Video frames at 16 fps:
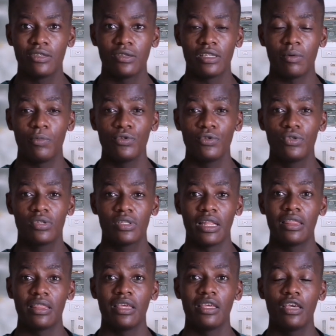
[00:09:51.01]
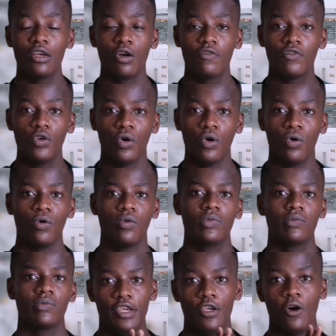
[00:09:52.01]
you're supposed to start thinking of
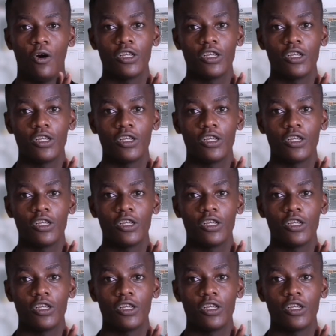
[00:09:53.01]
your